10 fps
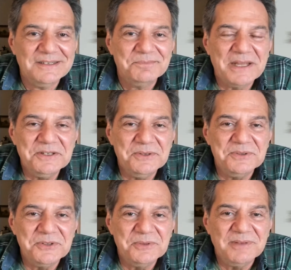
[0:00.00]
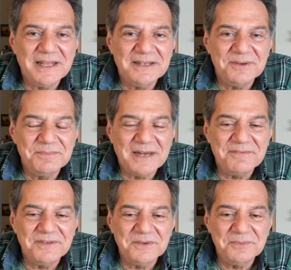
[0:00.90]
YouTube later. But I
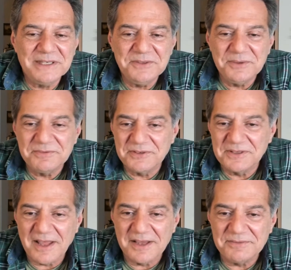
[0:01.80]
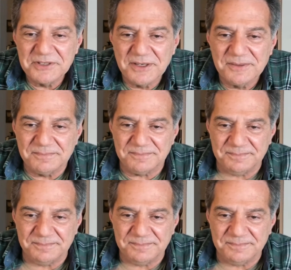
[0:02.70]
figured we'd do it for the live show.